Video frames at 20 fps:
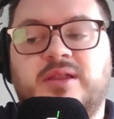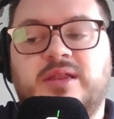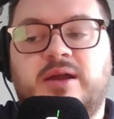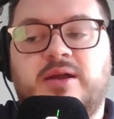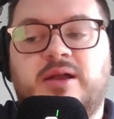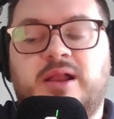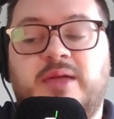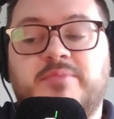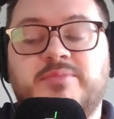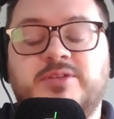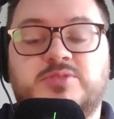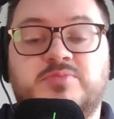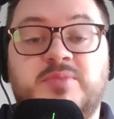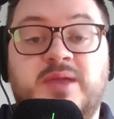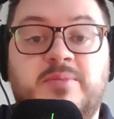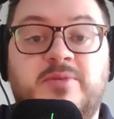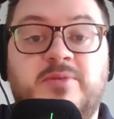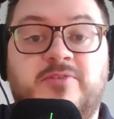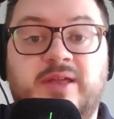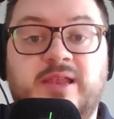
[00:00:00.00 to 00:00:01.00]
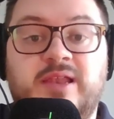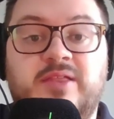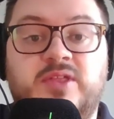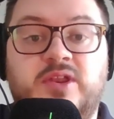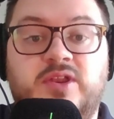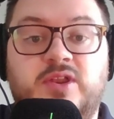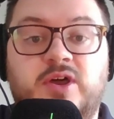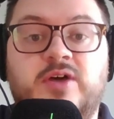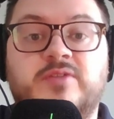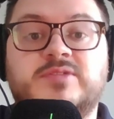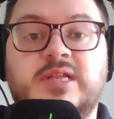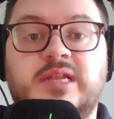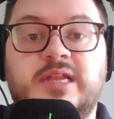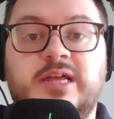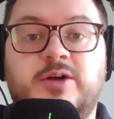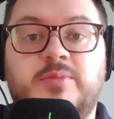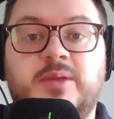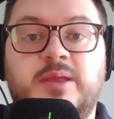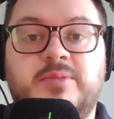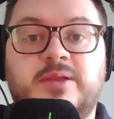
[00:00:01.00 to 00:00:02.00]
Now, Clemens may be feeling the nerves a
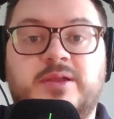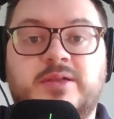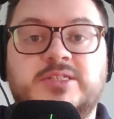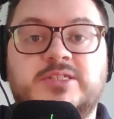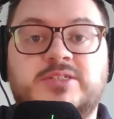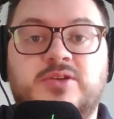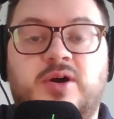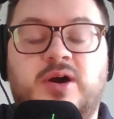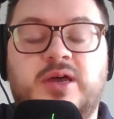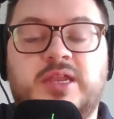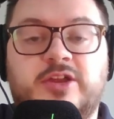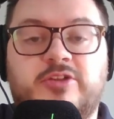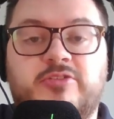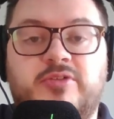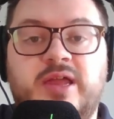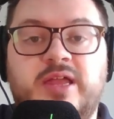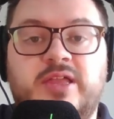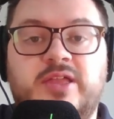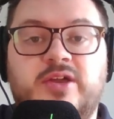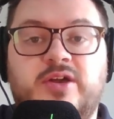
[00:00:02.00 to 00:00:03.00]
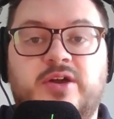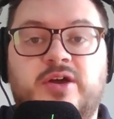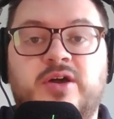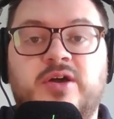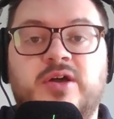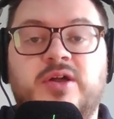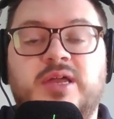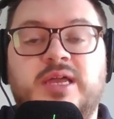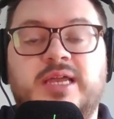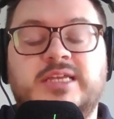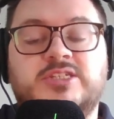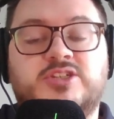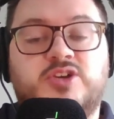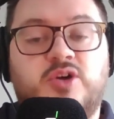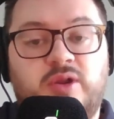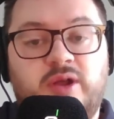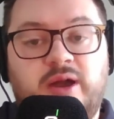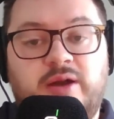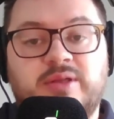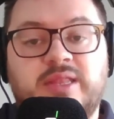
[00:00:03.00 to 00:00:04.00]
little bit because he's not had a great year. He's
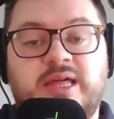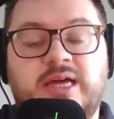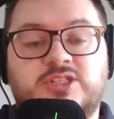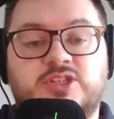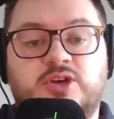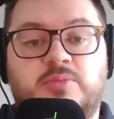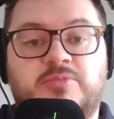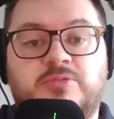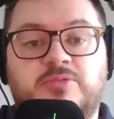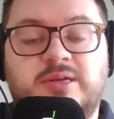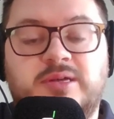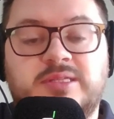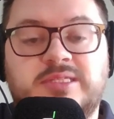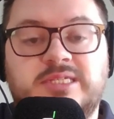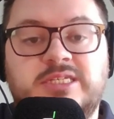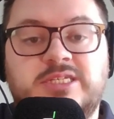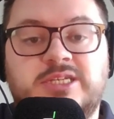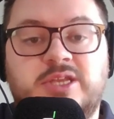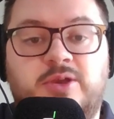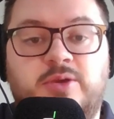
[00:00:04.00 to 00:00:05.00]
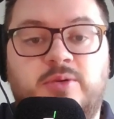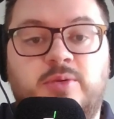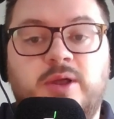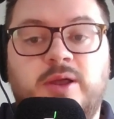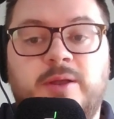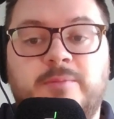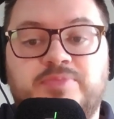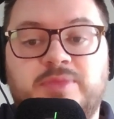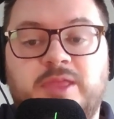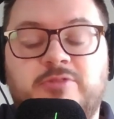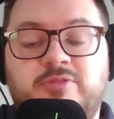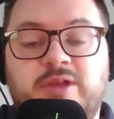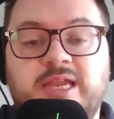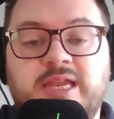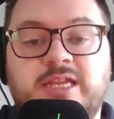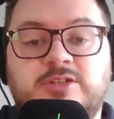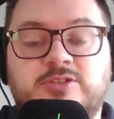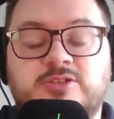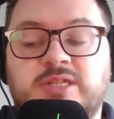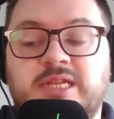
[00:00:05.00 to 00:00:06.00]
gone out of that 32. He
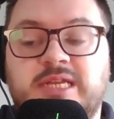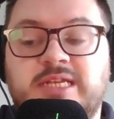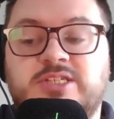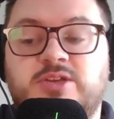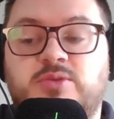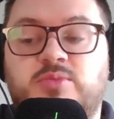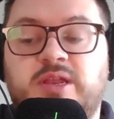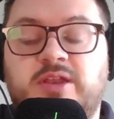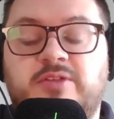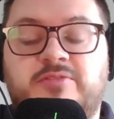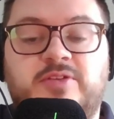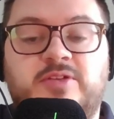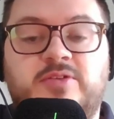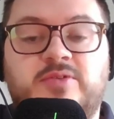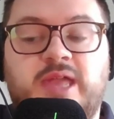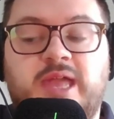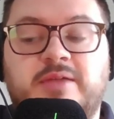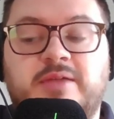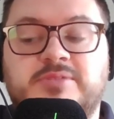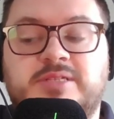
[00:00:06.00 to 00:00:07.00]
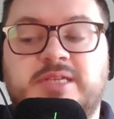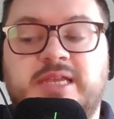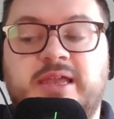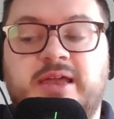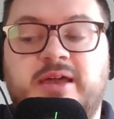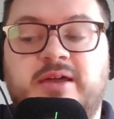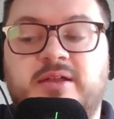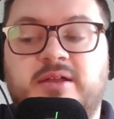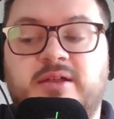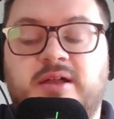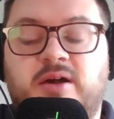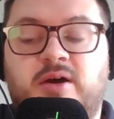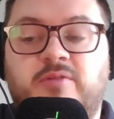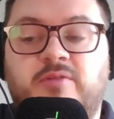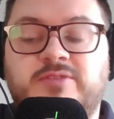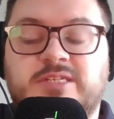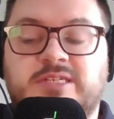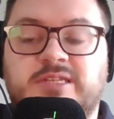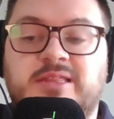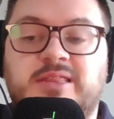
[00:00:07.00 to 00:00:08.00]
really does need to win a few games here.
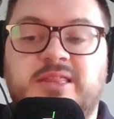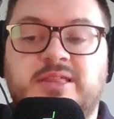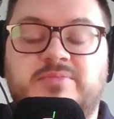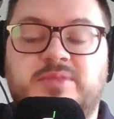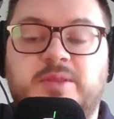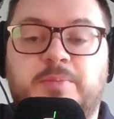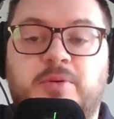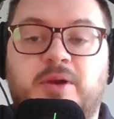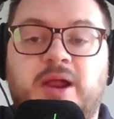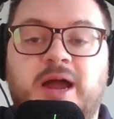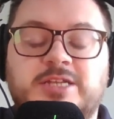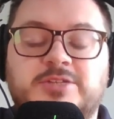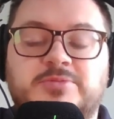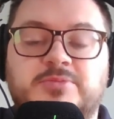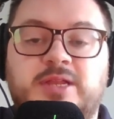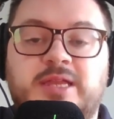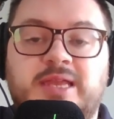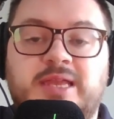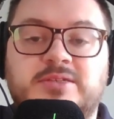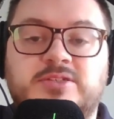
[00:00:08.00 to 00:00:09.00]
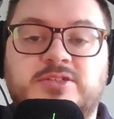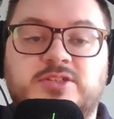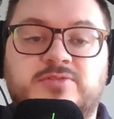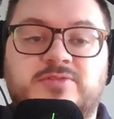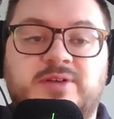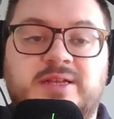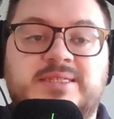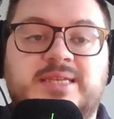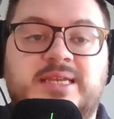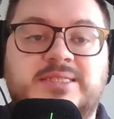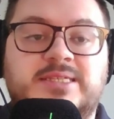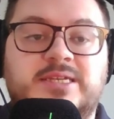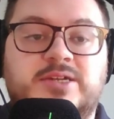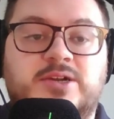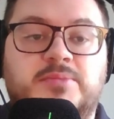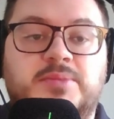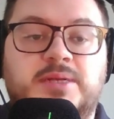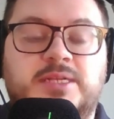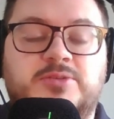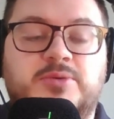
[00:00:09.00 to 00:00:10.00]
Obviously, the prize money here is just
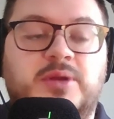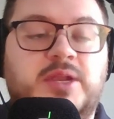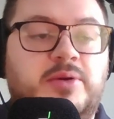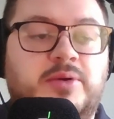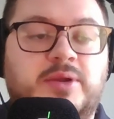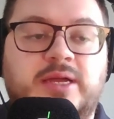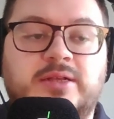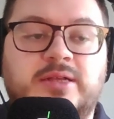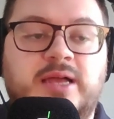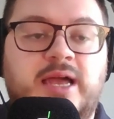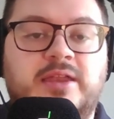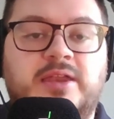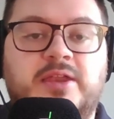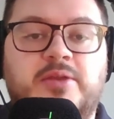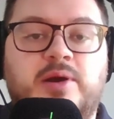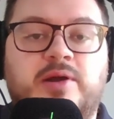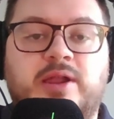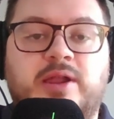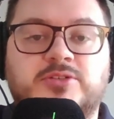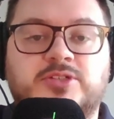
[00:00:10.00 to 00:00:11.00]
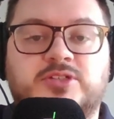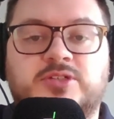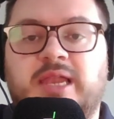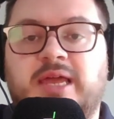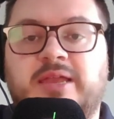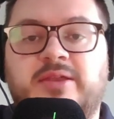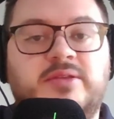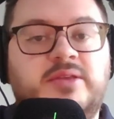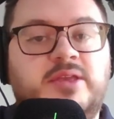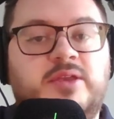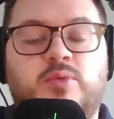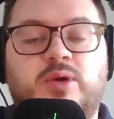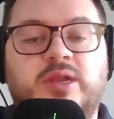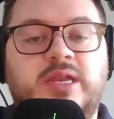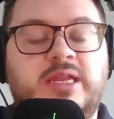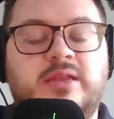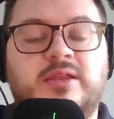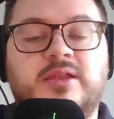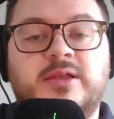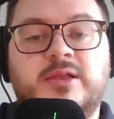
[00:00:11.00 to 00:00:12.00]
fantastic compared to anywhere else. So, like, you're
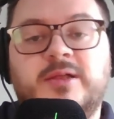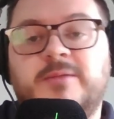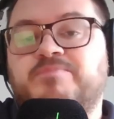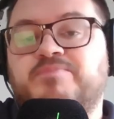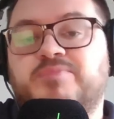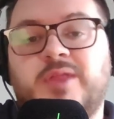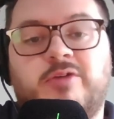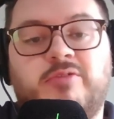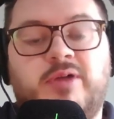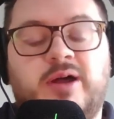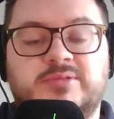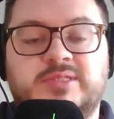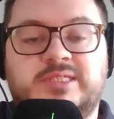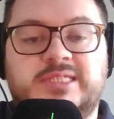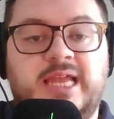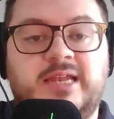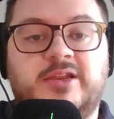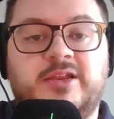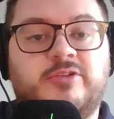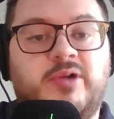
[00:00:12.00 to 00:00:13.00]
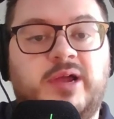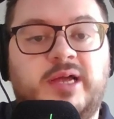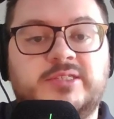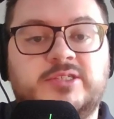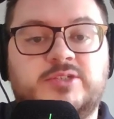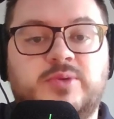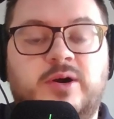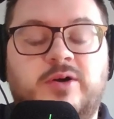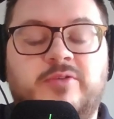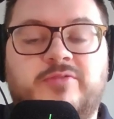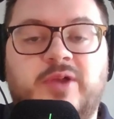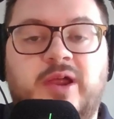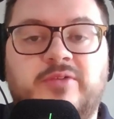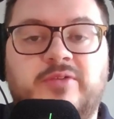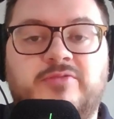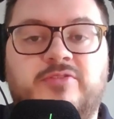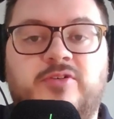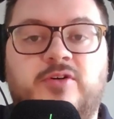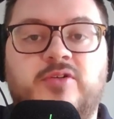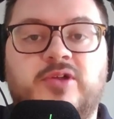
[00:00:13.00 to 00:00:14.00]
winning around 10 grand, 12
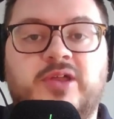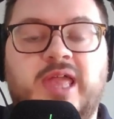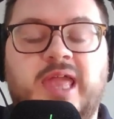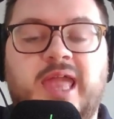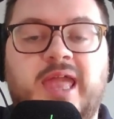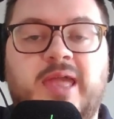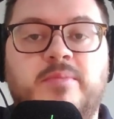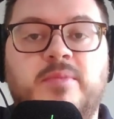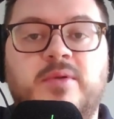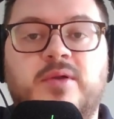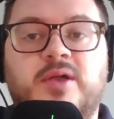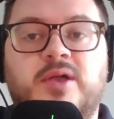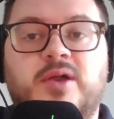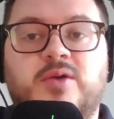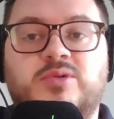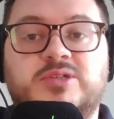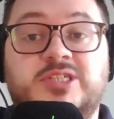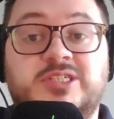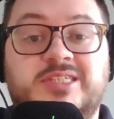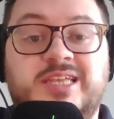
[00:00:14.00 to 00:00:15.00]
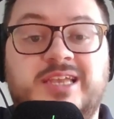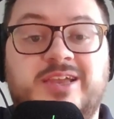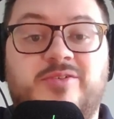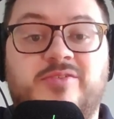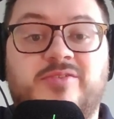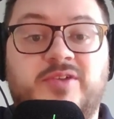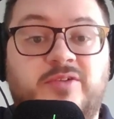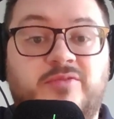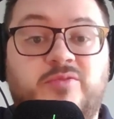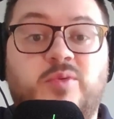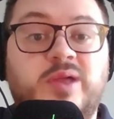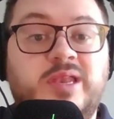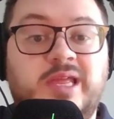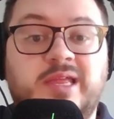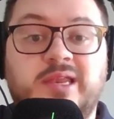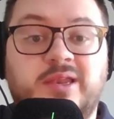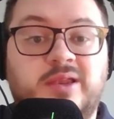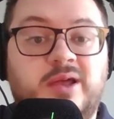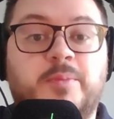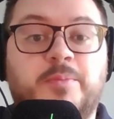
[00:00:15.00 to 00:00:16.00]
grand for a game, which is the equivalent of
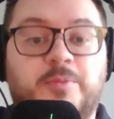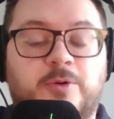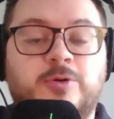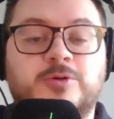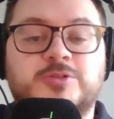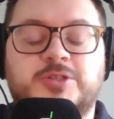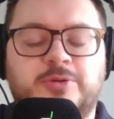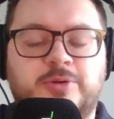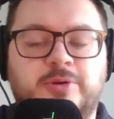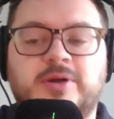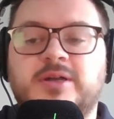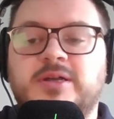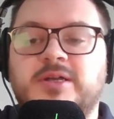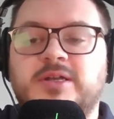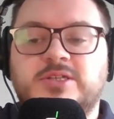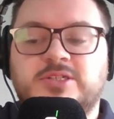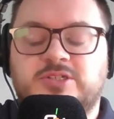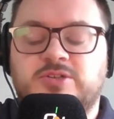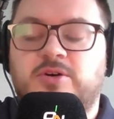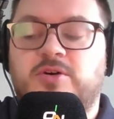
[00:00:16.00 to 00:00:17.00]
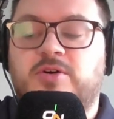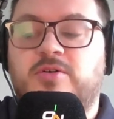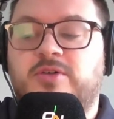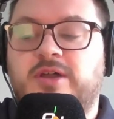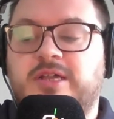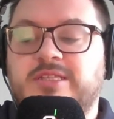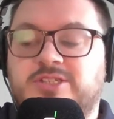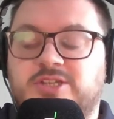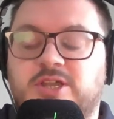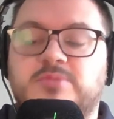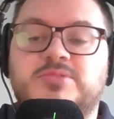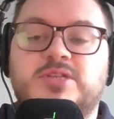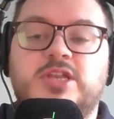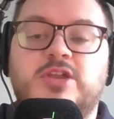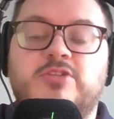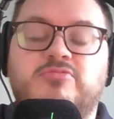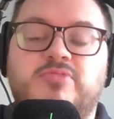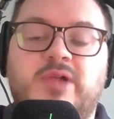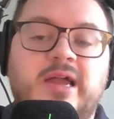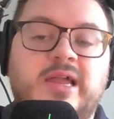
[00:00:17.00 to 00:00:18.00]
winning a Pro Tour. So, in terms
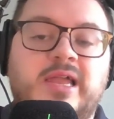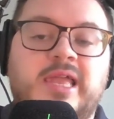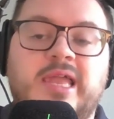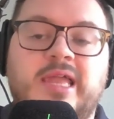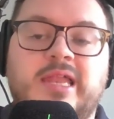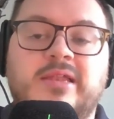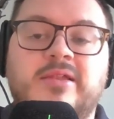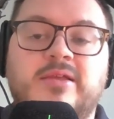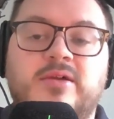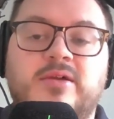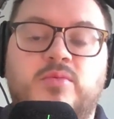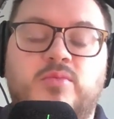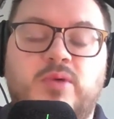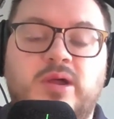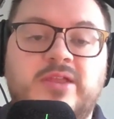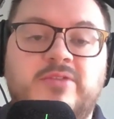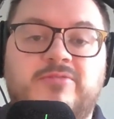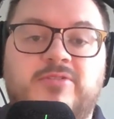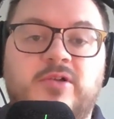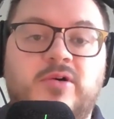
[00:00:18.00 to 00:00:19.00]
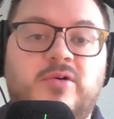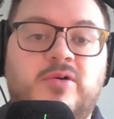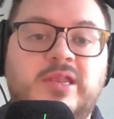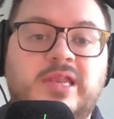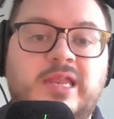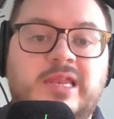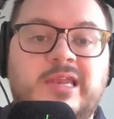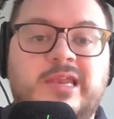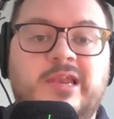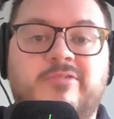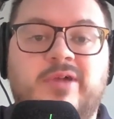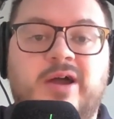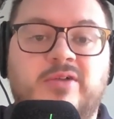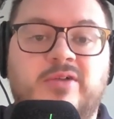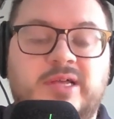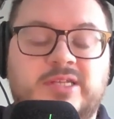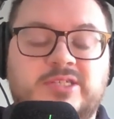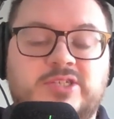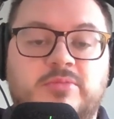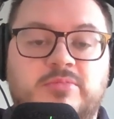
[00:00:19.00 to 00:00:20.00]
of your ranking, when you're floating in and
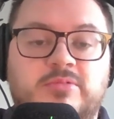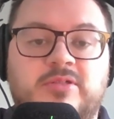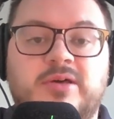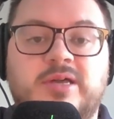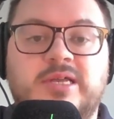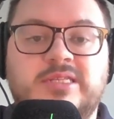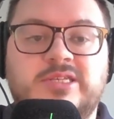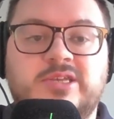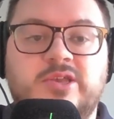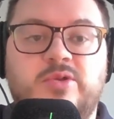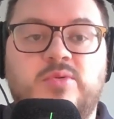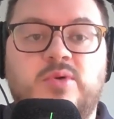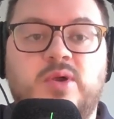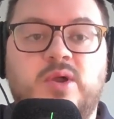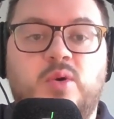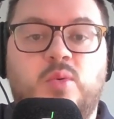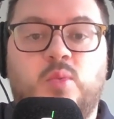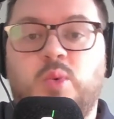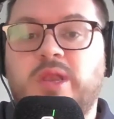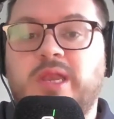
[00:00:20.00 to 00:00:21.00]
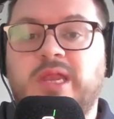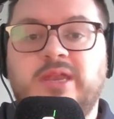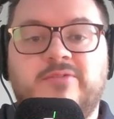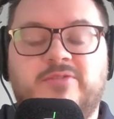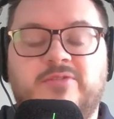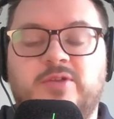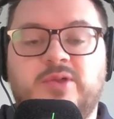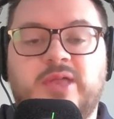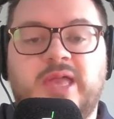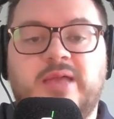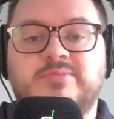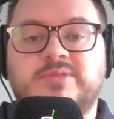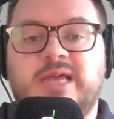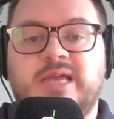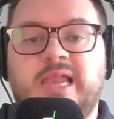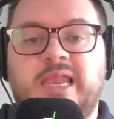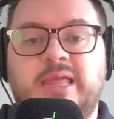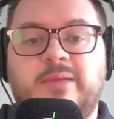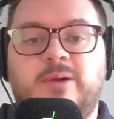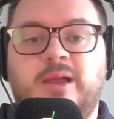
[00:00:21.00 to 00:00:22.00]
around that top 32, winning a few games
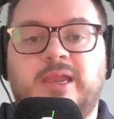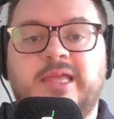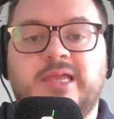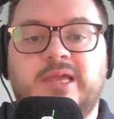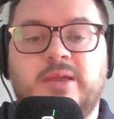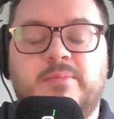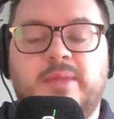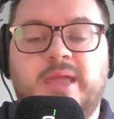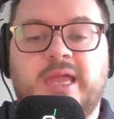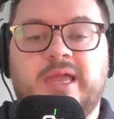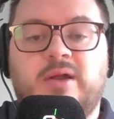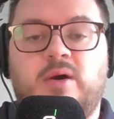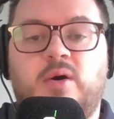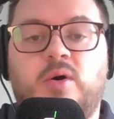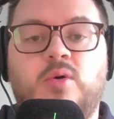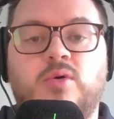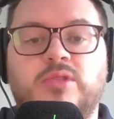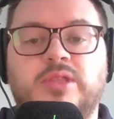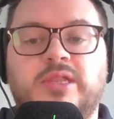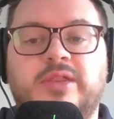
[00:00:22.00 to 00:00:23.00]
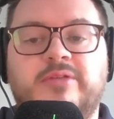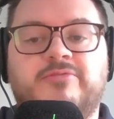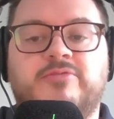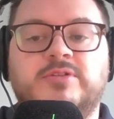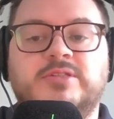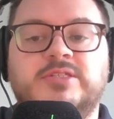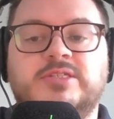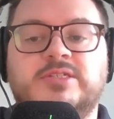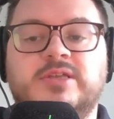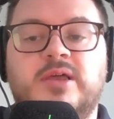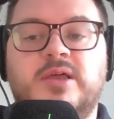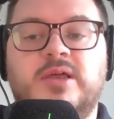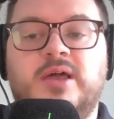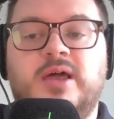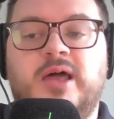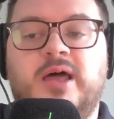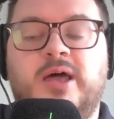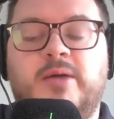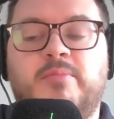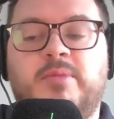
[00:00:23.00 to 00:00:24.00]
at Ali Pali can make all the difference
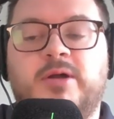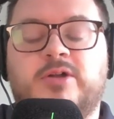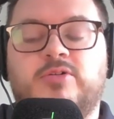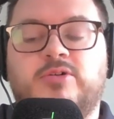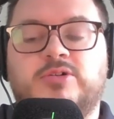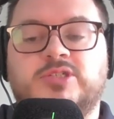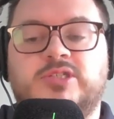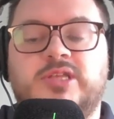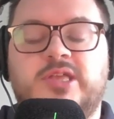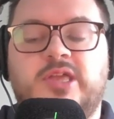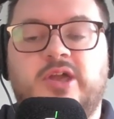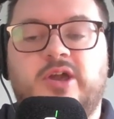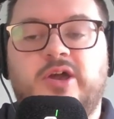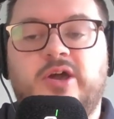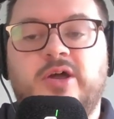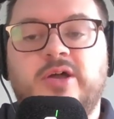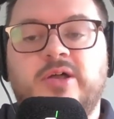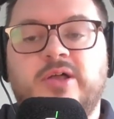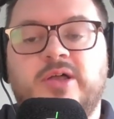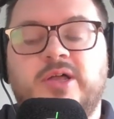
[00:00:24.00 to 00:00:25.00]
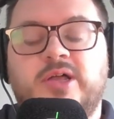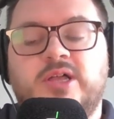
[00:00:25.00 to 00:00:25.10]
across the year.